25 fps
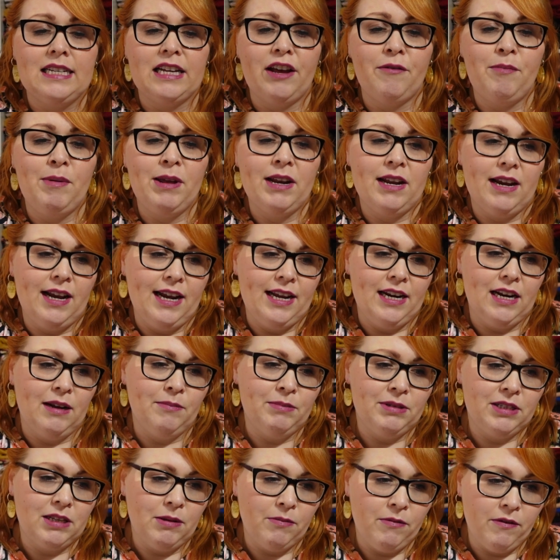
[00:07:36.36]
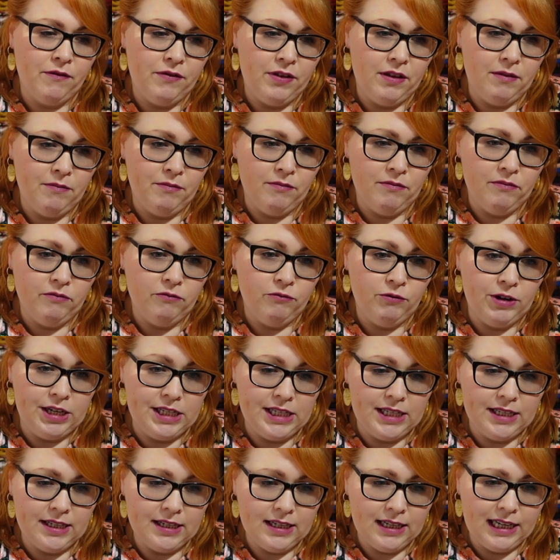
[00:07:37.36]
I've been eyeing up some of them
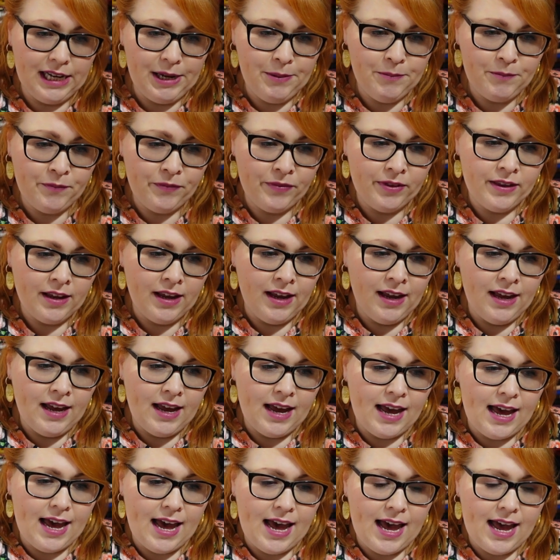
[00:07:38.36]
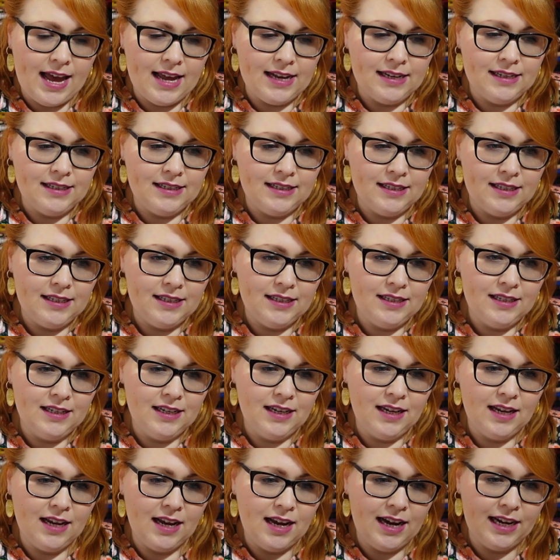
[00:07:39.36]
recently. And
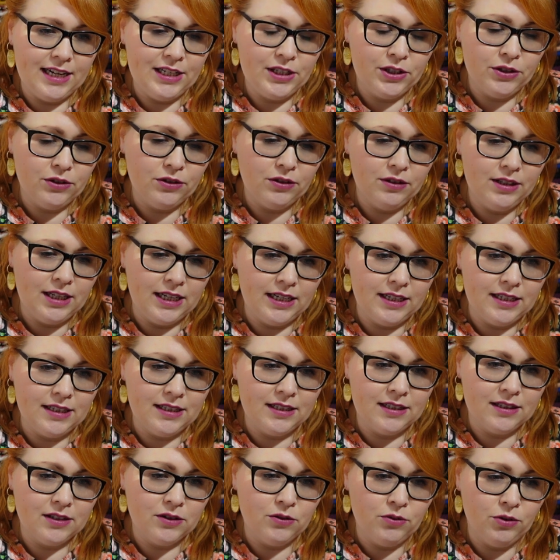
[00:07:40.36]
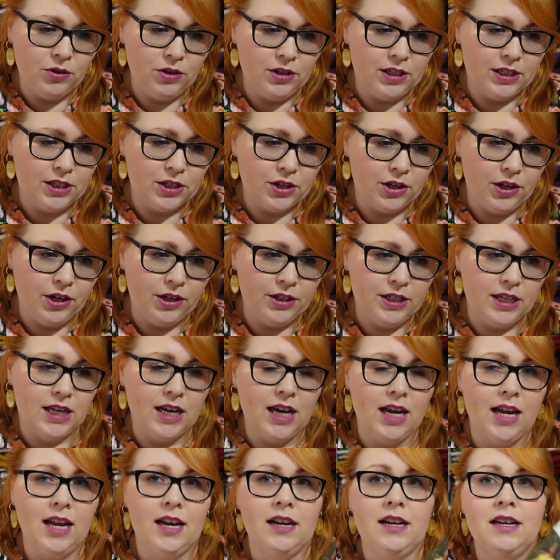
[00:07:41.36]
I saw this gorgeous
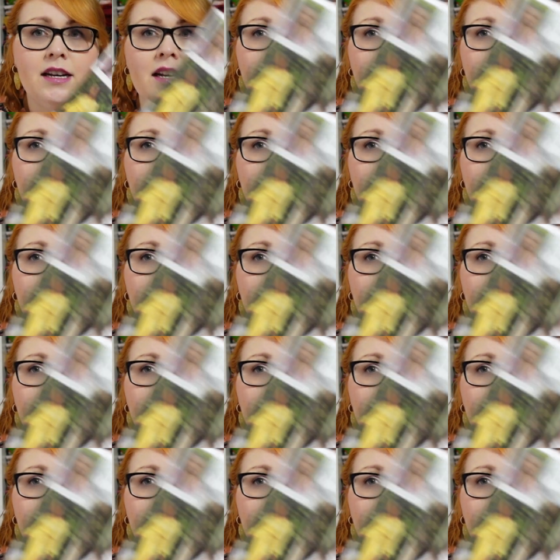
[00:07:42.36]
cardigan